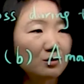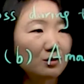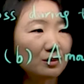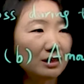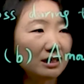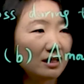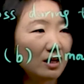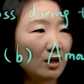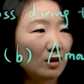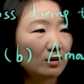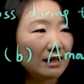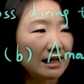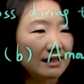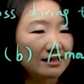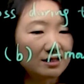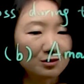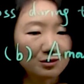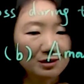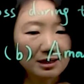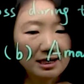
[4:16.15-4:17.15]
we know
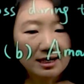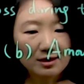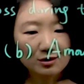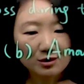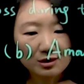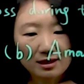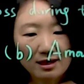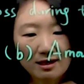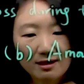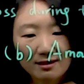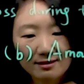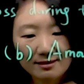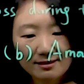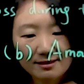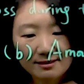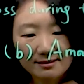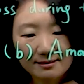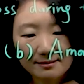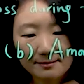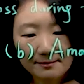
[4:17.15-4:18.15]
that's three hundred
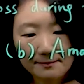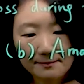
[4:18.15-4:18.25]
dollars.